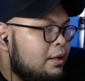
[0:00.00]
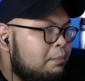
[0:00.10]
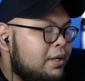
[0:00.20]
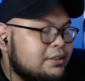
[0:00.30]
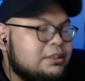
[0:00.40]

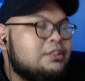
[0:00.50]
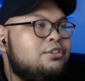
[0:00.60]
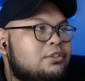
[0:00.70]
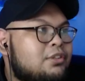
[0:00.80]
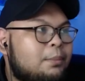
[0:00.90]
because it
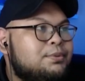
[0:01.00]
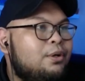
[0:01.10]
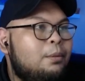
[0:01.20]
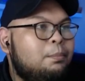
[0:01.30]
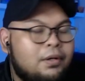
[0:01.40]
stops
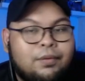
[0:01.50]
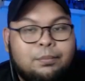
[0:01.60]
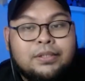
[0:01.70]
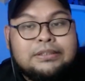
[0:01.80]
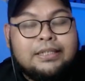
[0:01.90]
your opponent
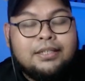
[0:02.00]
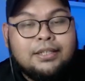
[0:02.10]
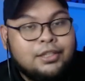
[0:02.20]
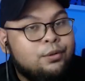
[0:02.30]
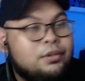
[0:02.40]
from using
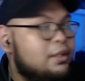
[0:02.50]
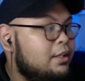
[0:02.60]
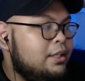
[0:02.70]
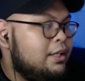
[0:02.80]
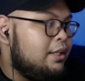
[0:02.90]
the
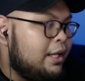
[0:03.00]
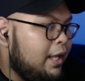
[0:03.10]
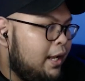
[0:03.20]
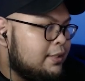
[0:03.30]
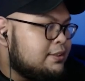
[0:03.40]
utility in that
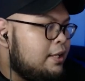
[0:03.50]
case.